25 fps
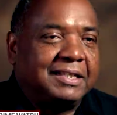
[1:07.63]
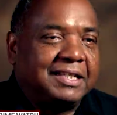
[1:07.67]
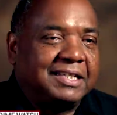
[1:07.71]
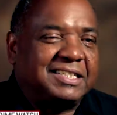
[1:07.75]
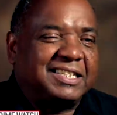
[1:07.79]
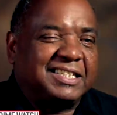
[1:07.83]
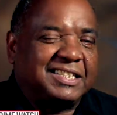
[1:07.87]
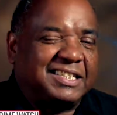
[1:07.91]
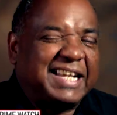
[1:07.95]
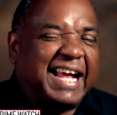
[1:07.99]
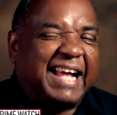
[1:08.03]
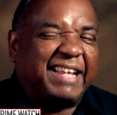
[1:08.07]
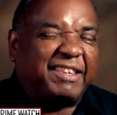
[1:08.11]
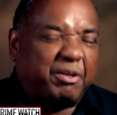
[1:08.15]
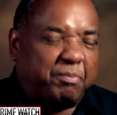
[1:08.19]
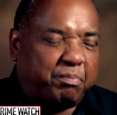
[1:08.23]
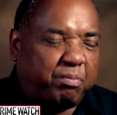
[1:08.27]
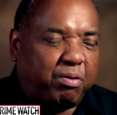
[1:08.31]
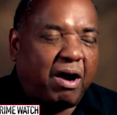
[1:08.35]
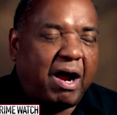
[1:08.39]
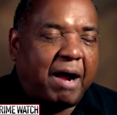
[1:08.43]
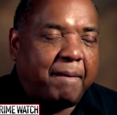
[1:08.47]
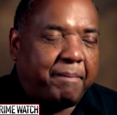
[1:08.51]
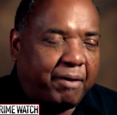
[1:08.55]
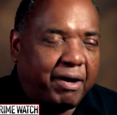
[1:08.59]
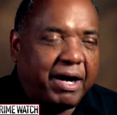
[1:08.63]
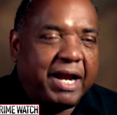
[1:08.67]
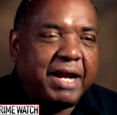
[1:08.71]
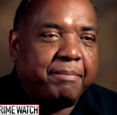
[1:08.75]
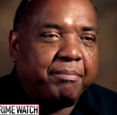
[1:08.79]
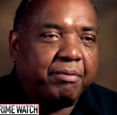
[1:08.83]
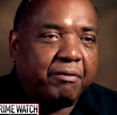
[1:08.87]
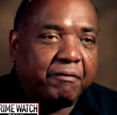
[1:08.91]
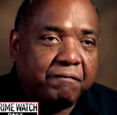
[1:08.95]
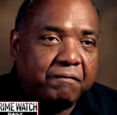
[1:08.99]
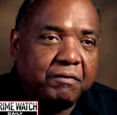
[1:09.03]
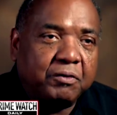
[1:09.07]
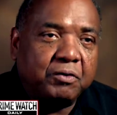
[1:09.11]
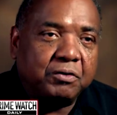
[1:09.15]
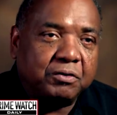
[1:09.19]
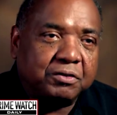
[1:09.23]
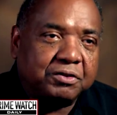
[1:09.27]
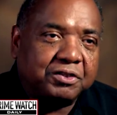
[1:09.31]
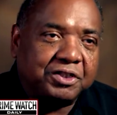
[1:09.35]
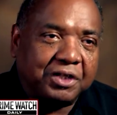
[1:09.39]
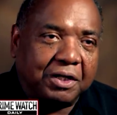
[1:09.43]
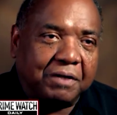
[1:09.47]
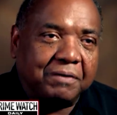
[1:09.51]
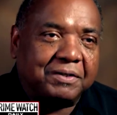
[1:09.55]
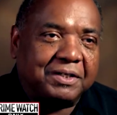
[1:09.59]
this is not the proper April
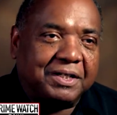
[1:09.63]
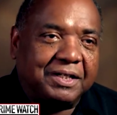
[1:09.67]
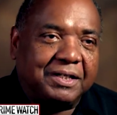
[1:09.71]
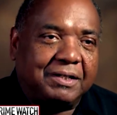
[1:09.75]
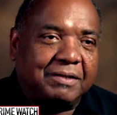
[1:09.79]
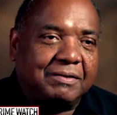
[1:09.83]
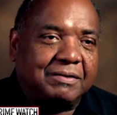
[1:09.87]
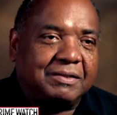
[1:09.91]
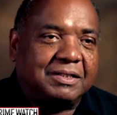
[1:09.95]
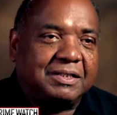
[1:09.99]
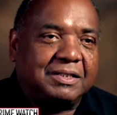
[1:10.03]
Fool's joke, you know?